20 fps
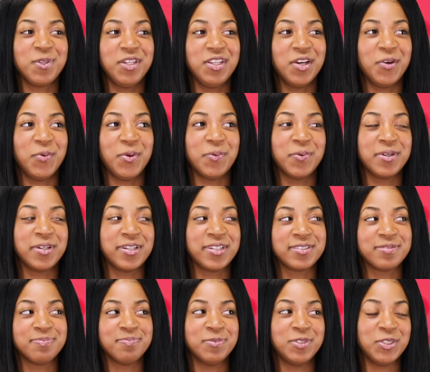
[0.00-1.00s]

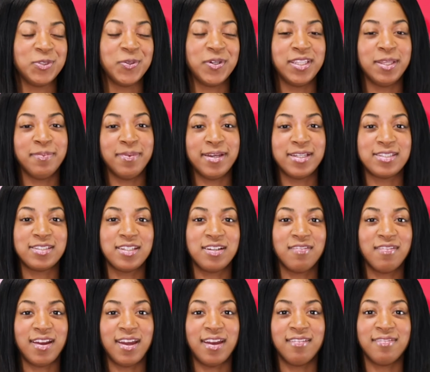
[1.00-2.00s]
were doing the messing
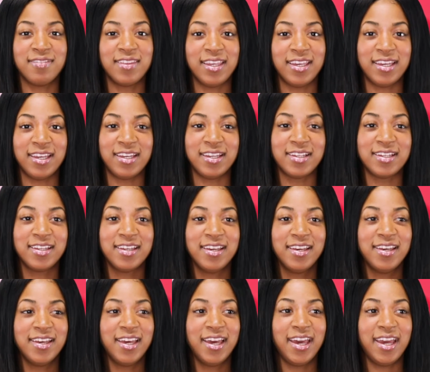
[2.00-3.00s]
around thing.
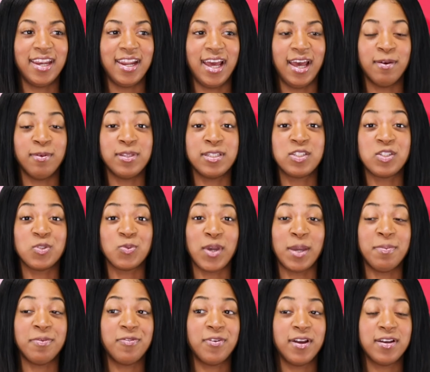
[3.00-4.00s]
And this was
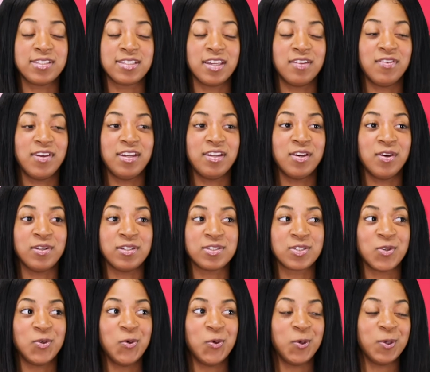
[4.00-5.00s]
right before I was getting ready to go to
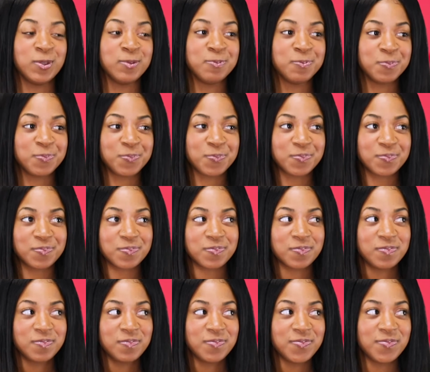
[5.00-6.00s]
school.
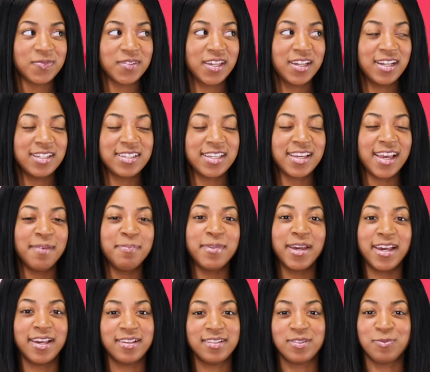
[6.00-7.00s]
And I was like, I'm
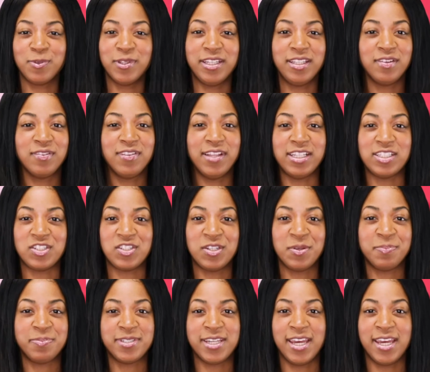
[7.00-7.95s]
not really the relationship